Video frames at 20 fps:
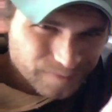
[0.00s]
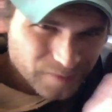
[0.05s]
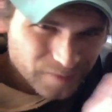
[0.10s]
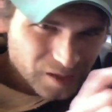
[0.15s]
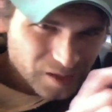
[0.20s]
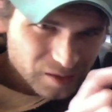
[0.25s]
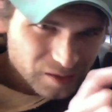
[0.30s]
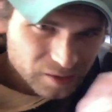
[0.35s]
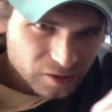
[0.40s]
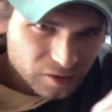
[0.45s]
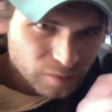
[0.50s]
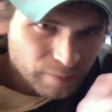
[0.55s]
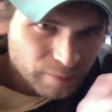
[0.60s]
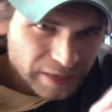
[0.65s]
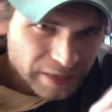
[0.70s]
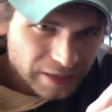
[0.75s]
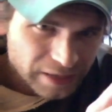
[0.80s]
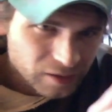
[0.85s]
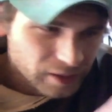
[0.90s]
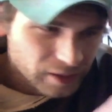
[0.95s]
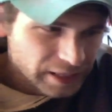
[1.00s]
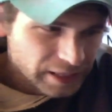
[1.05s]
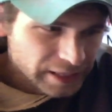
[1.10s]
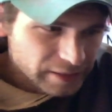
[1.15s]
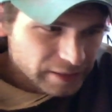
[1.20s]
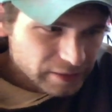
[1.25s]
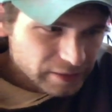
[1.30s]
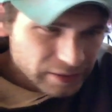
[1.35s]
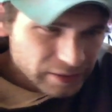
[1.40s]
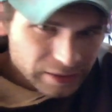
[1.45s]
male
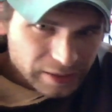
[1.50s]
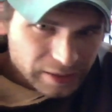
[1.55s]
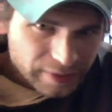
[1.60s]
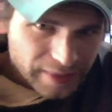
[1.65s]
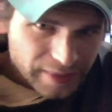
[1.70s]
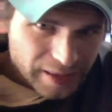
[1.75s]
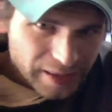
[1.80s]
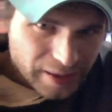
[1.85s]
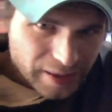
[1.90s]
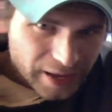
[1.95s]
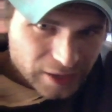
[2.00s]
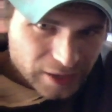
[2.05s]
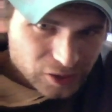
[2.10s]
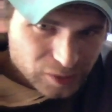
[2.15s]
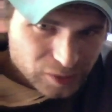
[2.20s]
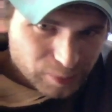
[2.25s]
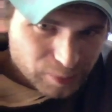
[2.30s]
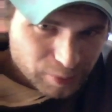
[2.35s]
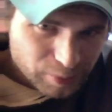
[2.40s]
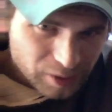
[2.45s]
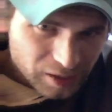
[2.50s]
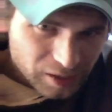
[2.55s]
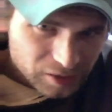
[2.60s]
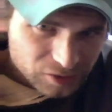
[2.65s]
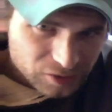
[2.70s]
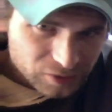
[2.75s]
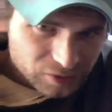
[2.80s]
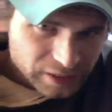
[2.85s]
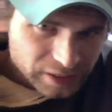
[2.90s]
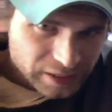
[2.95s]
end that actually
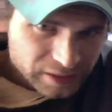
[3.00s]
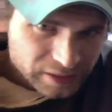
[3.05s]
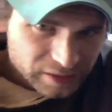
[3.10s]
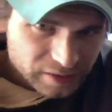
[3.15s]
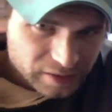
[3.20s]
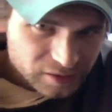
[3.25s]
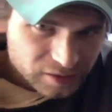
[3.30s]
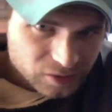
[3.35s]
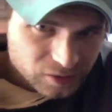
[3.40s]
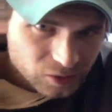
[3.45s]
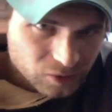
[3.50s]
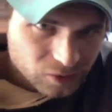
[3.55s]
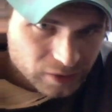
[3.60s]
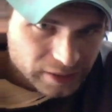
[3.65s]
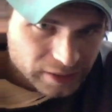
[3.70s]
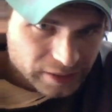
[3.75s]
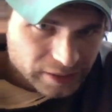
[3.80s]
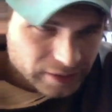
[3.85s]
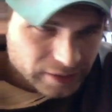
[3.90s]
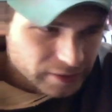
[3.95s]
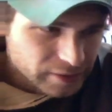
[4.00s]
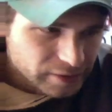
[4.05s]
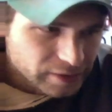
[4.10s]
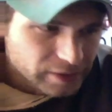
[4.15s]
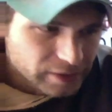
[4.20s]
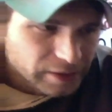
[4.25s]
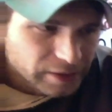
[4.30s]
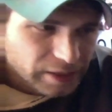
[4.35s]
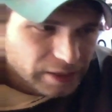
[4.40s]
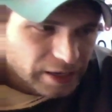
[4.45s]
plugs right into this hole right here.
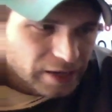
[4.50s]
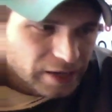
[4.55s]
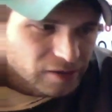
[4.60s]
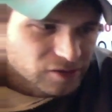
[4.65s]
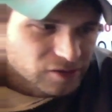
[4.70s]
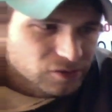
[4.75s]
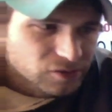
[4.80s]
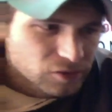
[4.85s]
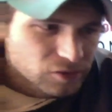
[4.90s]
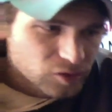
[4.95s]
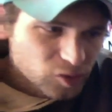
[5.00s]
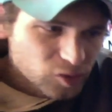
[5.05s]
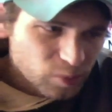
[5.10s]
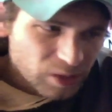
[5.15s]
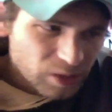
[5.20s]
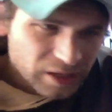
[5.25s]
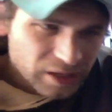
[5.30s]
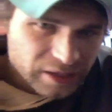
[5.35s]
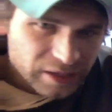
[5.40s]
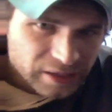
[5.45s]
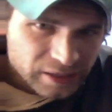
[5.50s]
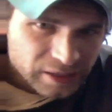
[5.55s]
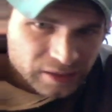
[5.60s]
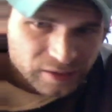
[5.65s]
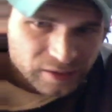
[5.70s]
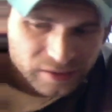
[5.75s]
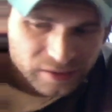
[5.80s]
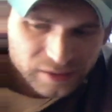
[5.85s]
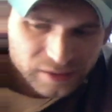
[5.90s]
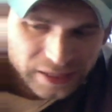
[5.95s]
And as soon as you plug it
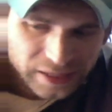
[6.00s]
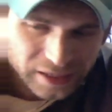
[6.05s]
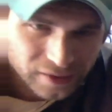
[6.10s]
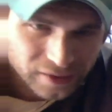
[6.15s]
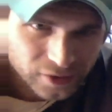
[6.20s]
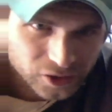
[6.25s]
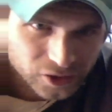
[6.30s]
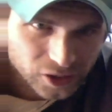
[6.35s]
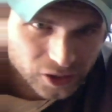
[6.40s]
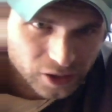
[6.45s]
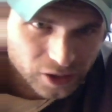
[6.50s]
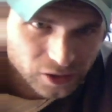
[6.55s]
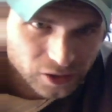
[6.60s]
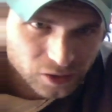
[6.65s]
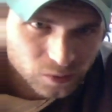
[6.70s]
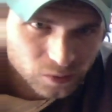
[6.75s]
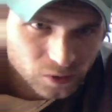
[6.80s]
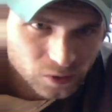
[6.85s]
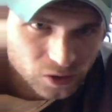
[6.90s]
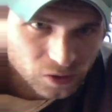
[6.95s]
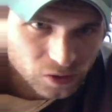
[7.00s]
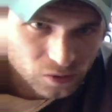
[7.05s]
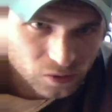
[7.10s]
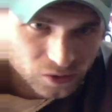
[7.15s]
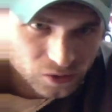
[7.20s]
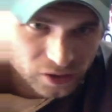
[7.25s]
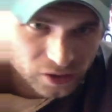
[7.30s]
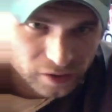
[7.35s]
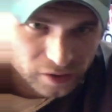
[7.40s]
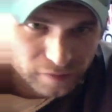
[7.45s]
in, the light on the charger will
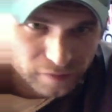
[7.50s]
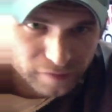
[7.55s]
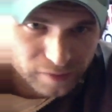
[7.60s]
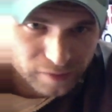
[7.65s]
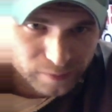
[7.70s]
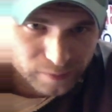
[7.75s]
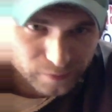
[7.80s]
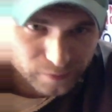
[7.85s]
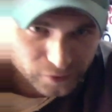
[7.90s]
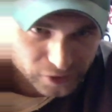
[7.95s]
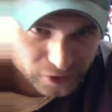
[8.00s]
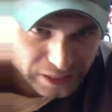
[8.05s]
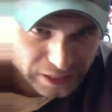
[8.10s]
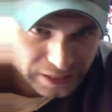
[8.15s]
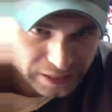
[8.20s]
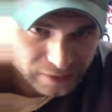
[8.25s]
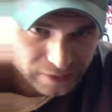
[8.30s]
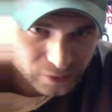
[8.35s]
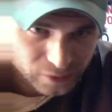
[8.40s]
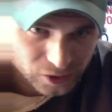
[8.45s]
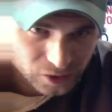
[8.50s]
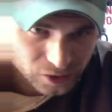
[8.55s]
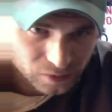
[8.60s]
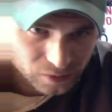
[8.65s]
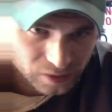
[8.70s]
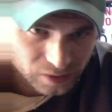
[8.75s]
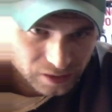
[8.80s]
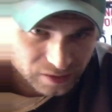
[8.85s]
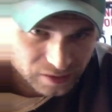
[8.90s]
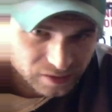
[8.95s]
turn from green, which it
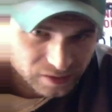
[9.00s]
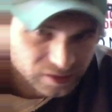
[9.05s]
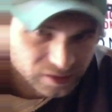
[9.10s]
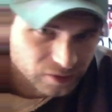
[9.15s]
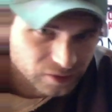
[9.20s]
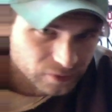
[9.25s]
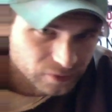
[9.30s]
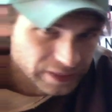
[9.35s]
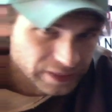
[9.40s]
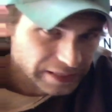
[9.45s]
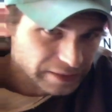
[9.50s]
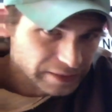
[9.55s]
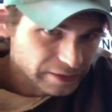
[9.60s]
was, to red.